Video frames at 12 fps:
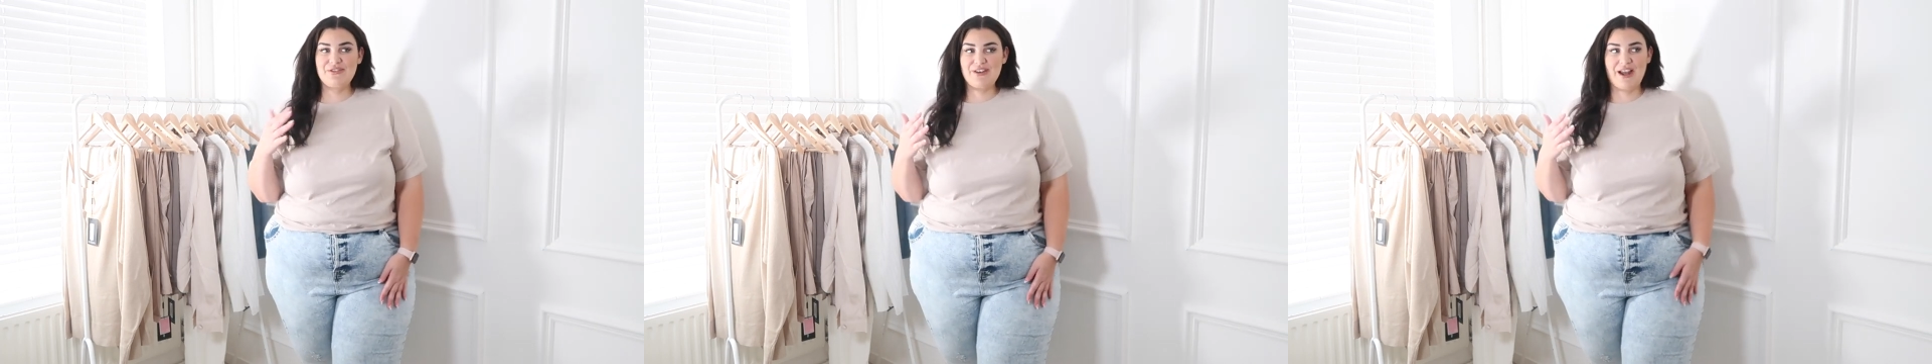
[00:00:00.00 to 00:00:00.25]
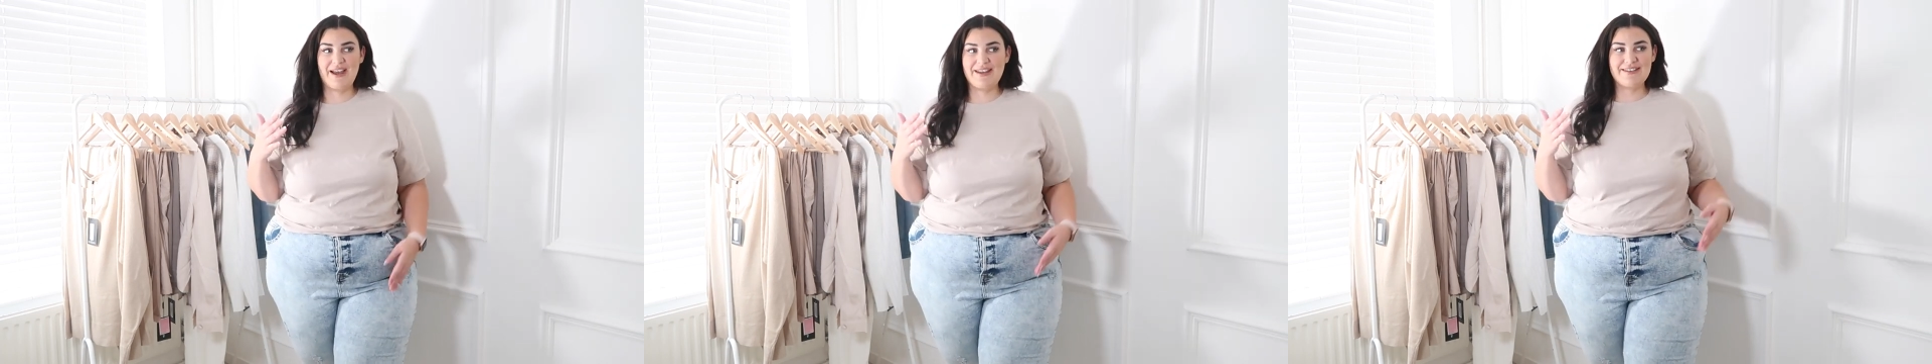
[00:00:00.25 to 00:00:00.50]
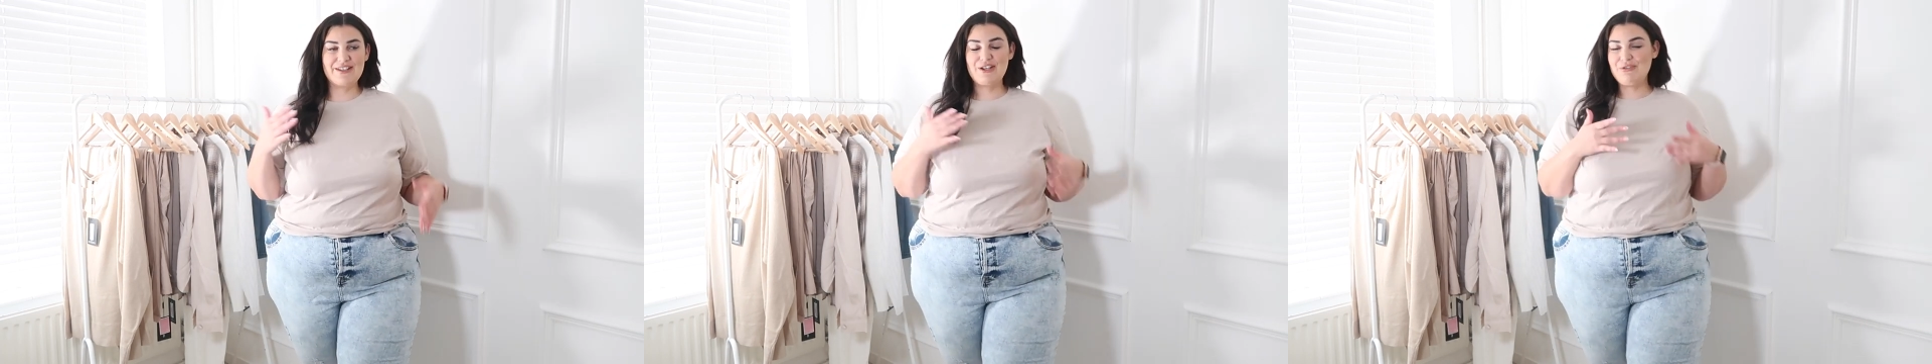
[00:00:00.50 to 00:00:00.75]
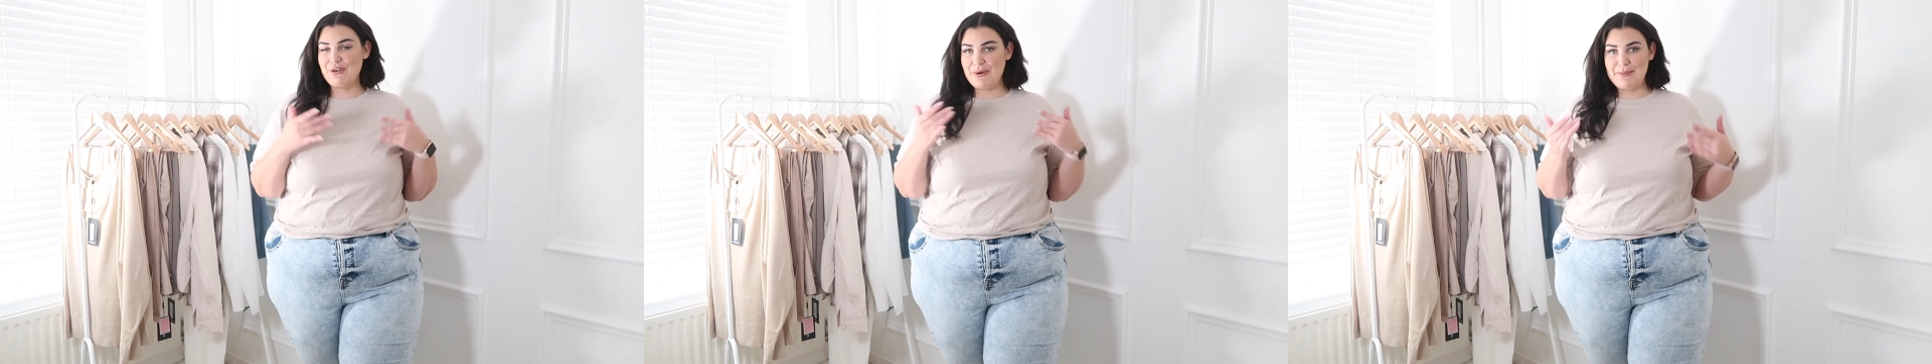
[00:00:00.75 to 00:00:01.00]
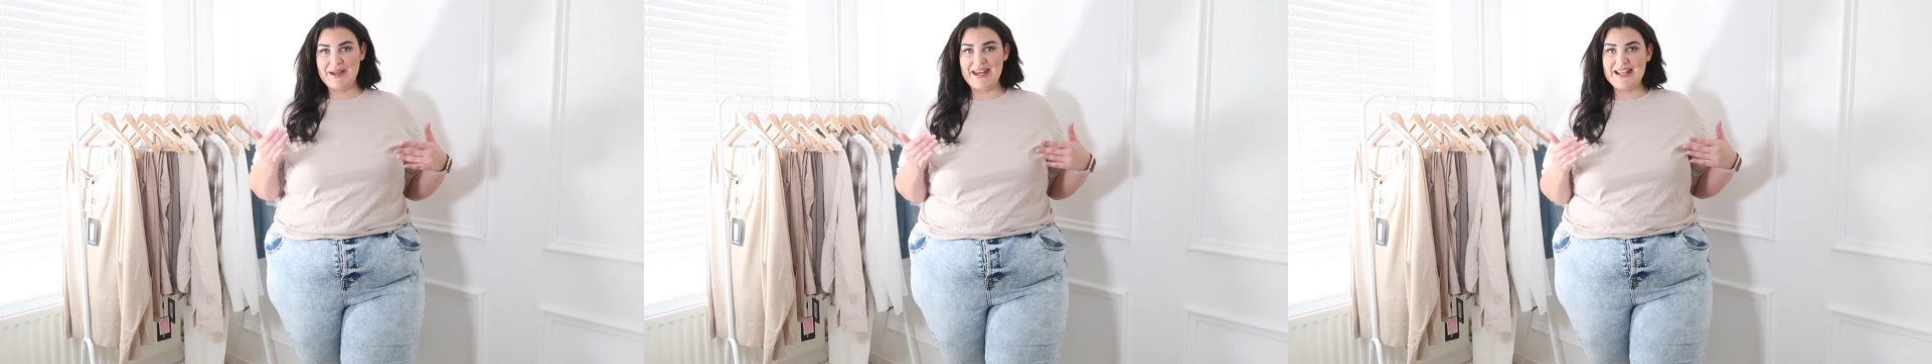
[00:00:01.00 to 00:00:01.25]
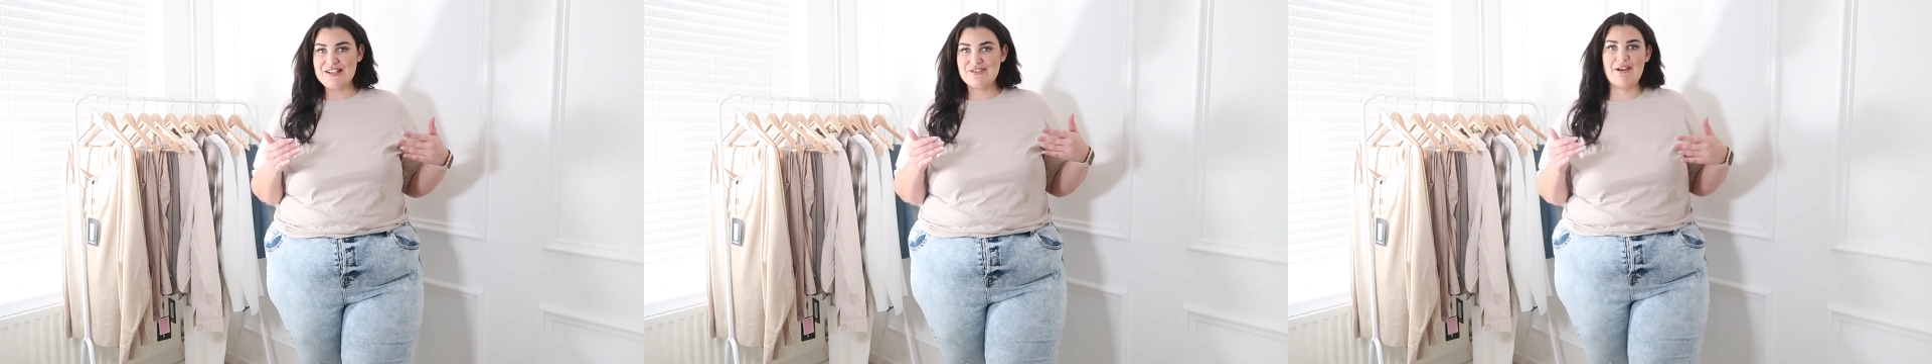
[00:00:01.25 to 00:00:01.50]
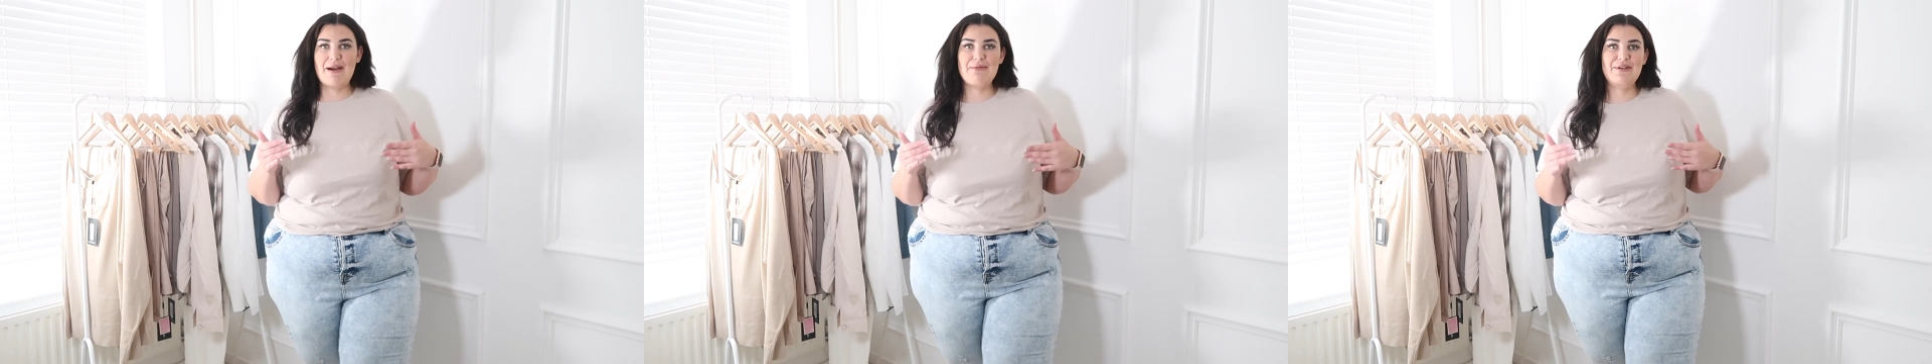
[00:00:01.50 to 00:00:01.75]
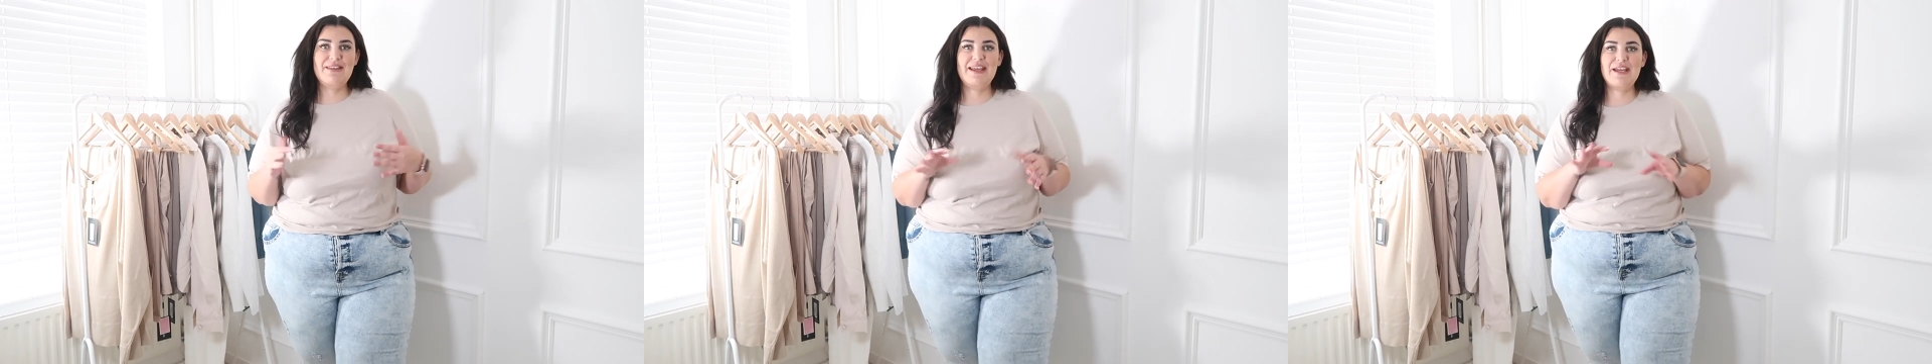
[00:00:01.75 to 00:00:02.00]
like you follow me on Instagram
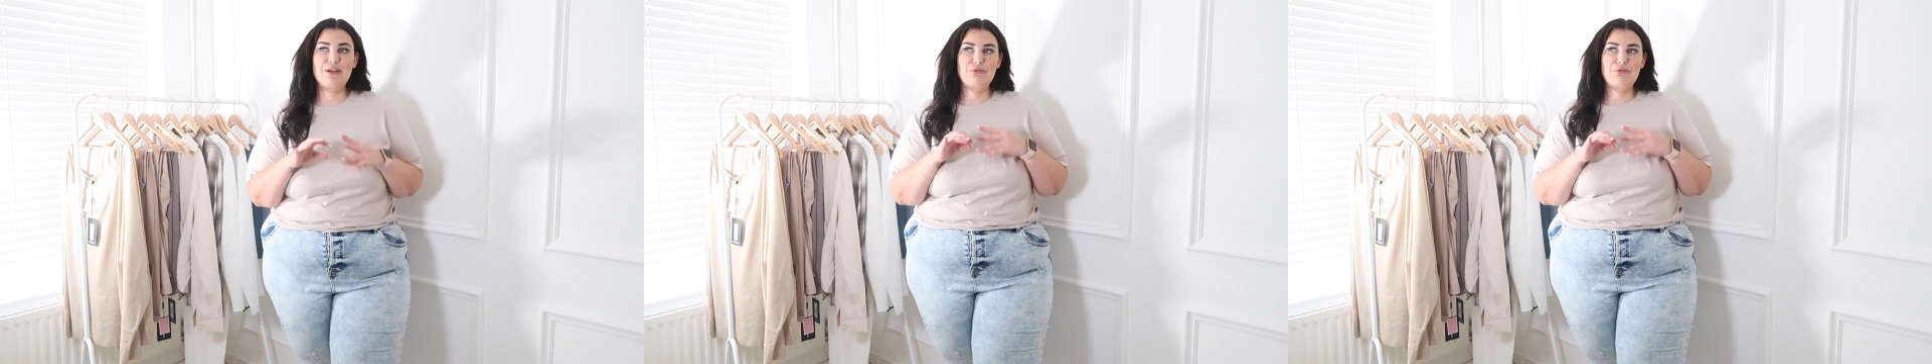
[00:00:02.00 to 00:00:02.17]
or anything,